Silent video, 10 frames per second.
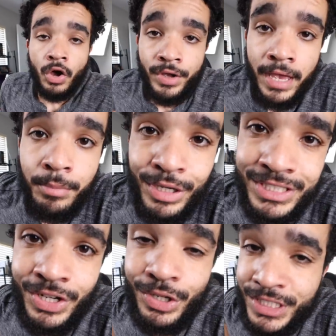Okay, boys
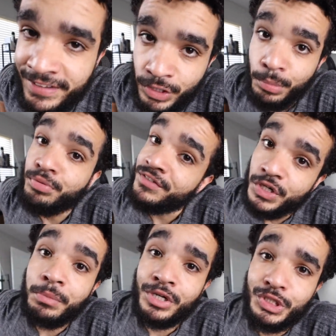and girls, after a brief
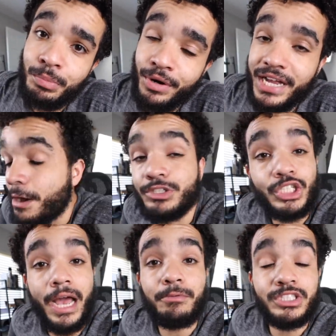commercial break, I
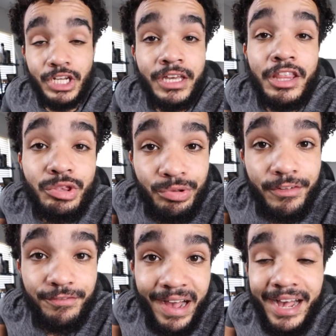was looking through
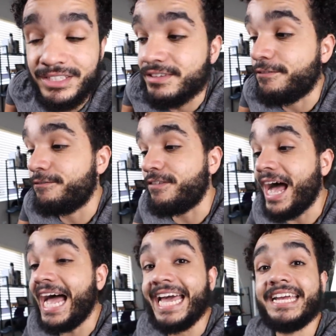the files to
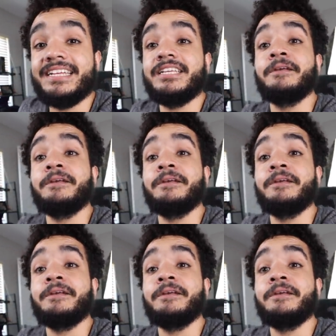find